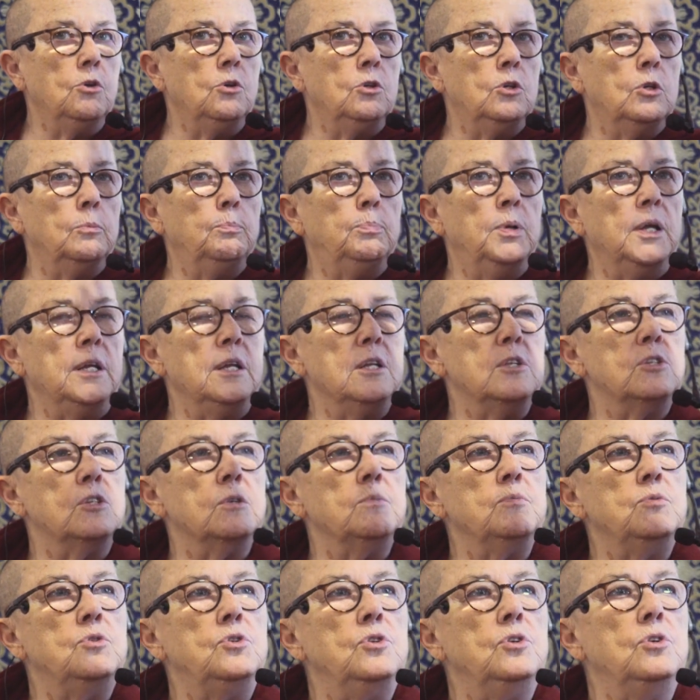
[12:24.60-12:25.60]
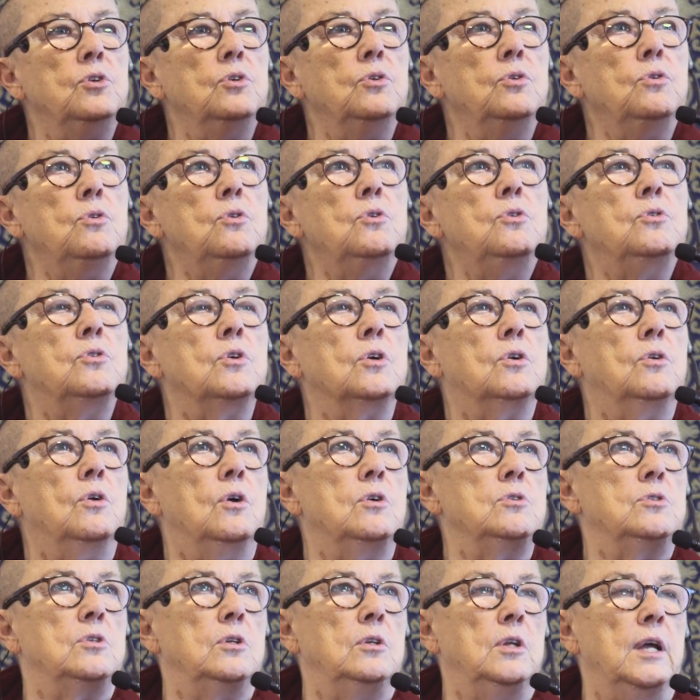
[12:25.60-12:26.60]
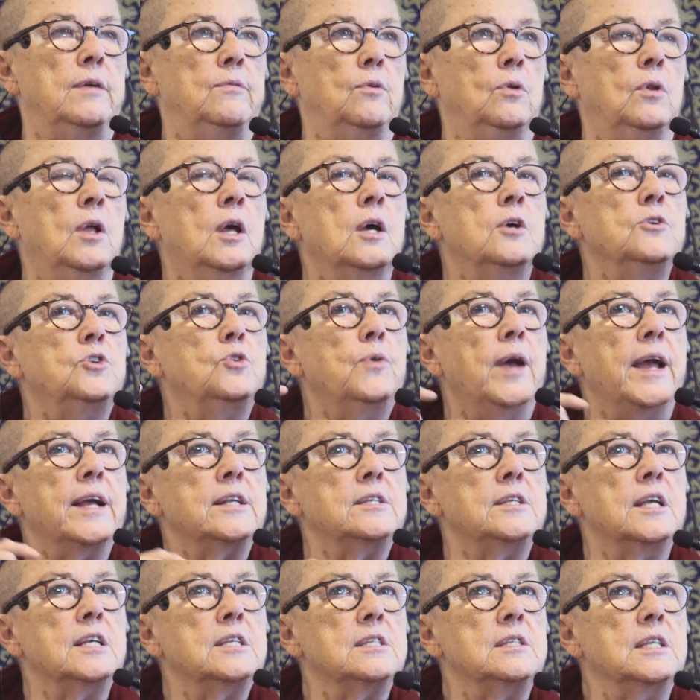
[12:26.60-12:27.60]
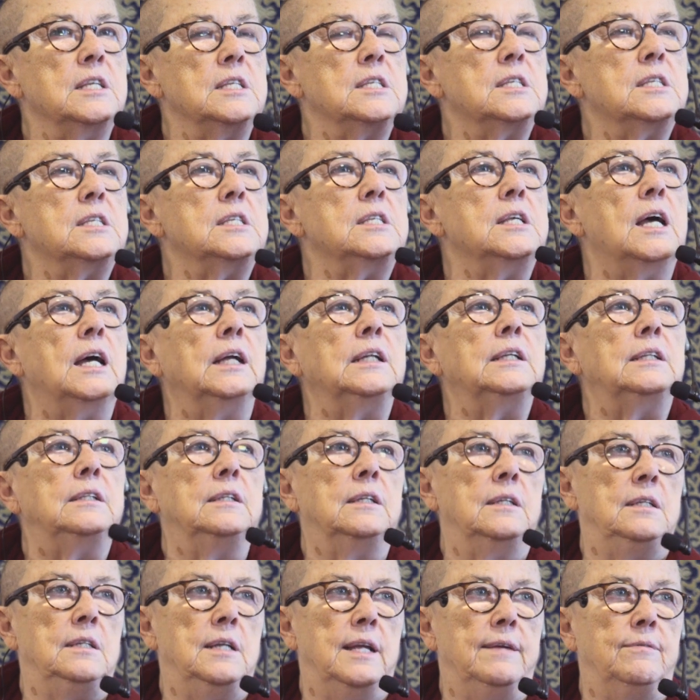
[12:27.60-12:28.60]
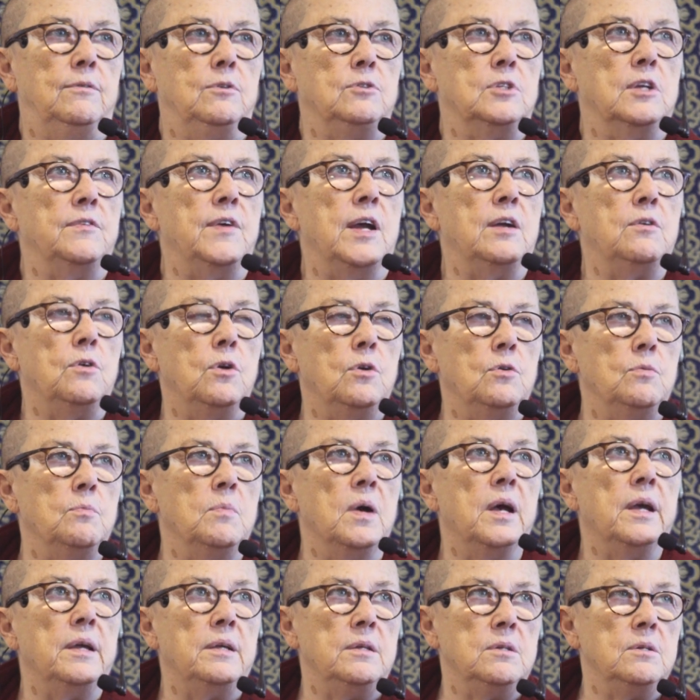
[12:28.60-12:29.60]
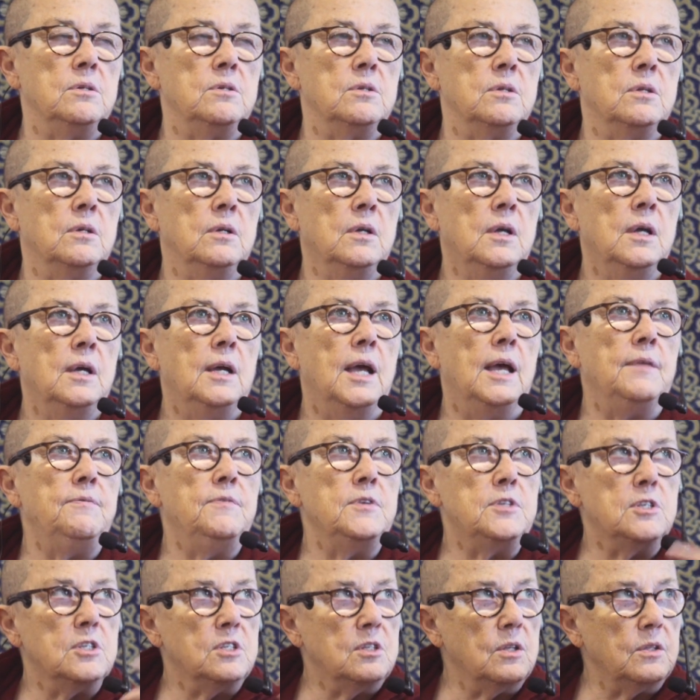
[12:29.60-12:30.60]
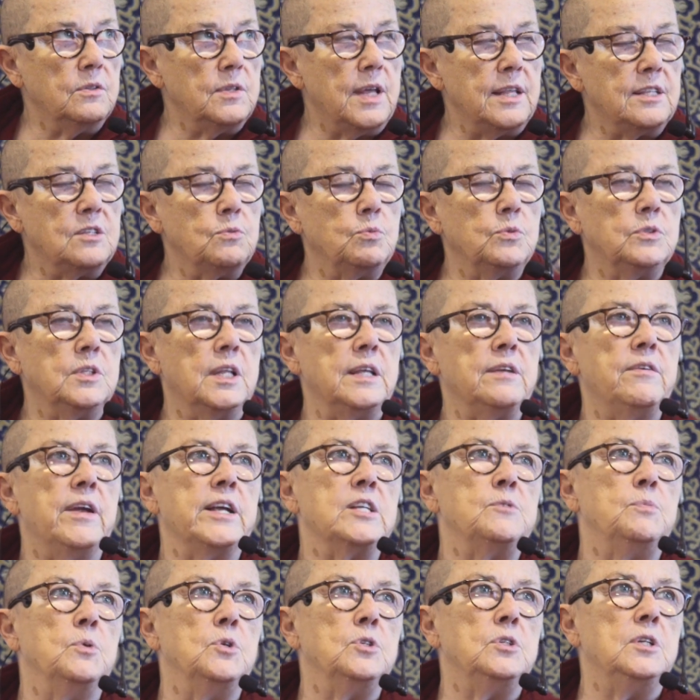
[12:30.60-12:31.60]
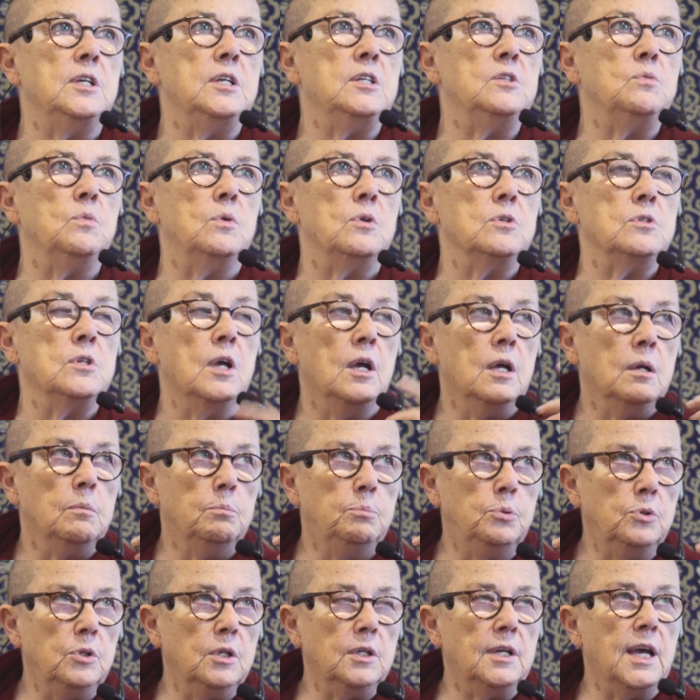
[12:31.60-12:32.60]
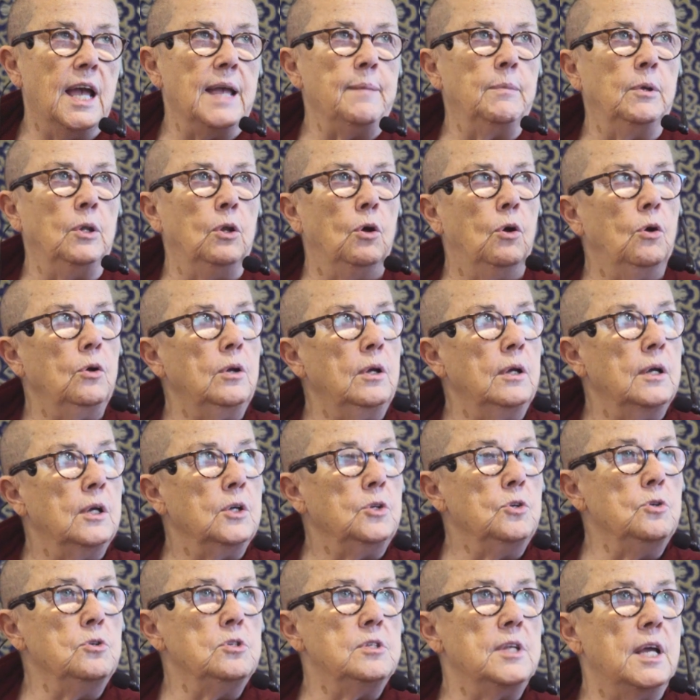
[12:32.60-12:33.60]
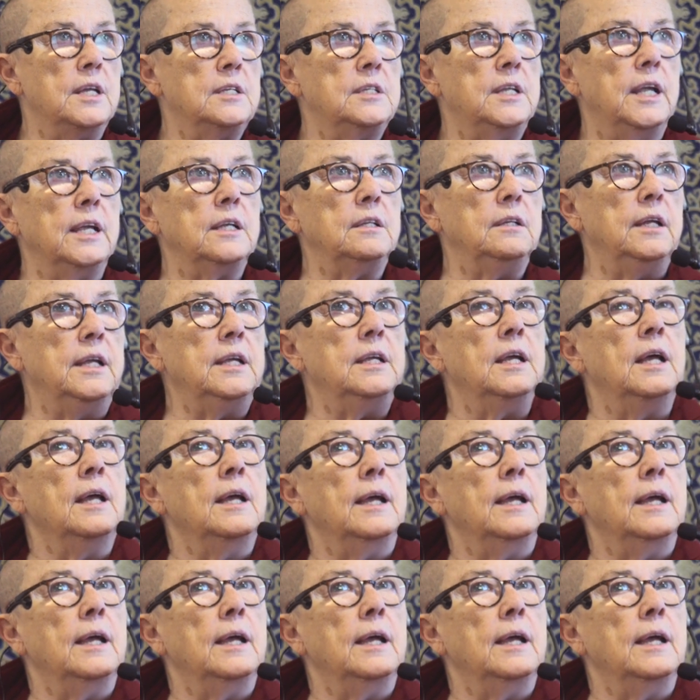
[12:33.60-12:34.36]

you can completely subdue the grosser level to access these subtler levels of our own mind. And this is that's what their expertise was. Buddha came along, used that technique,